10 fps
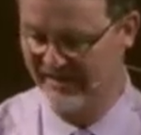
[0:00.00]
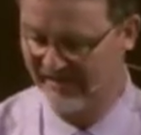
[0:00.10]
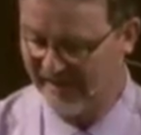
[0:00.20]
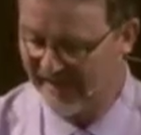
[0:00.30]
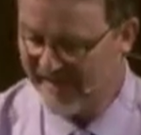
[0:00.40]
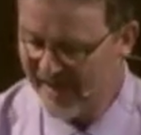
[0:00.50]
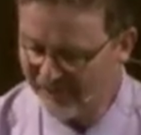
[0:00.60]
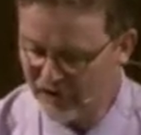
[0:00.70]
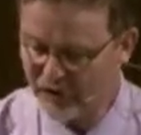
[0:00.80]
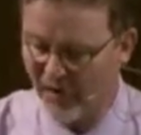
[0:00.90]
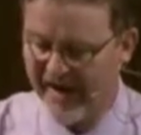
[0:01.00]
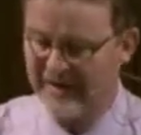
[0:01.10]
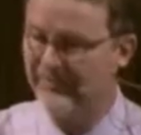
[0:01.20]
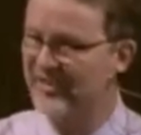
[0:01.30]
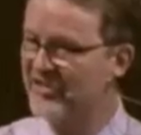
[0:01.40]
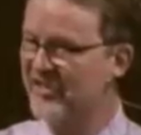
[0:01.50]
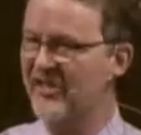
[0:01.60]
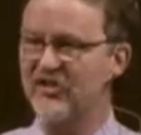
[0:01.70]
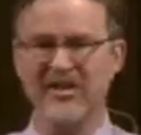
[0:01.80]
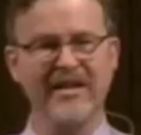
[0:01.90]
Did he ever try to
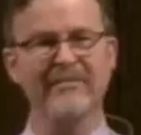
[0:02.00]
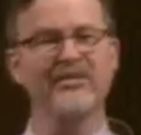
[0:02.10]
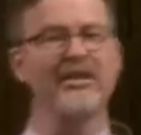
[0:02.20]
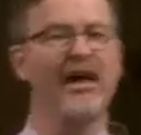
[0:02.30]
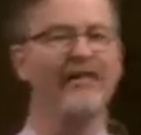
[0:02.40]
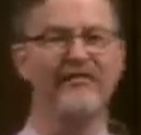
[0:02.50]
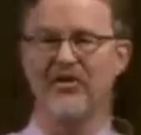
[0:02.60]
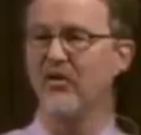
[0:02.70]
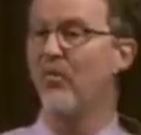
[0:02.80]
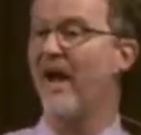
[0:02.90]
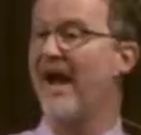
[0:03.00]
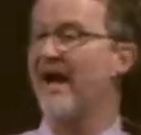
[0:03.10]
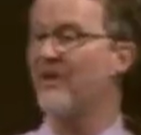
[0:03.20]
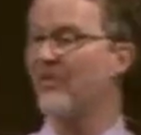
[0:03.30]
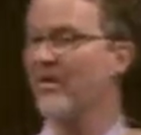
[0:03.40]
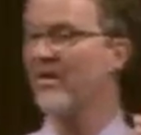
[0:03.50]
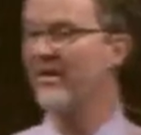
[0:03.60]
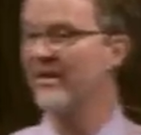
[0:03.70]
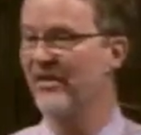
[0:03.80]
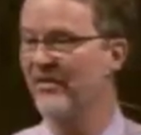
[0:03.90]
position himself in a way
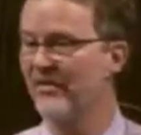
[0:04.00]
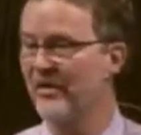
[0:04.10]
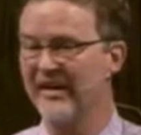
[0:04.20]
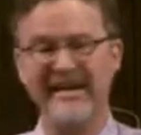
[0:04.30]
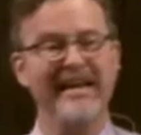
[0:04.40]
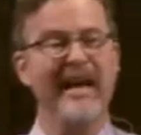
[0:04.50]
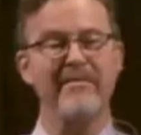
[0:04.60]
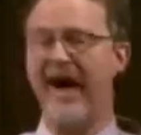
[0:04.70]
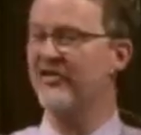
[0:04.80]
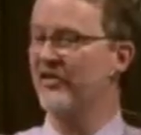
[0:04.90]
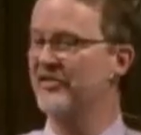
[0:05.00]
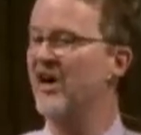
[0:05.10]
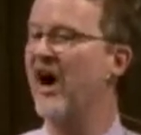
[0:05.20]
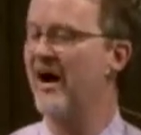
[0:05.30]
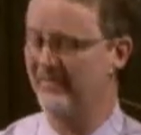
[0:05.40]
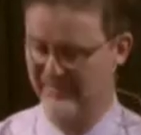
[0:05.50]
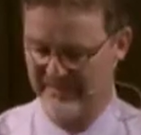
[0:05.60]
where he came out on top?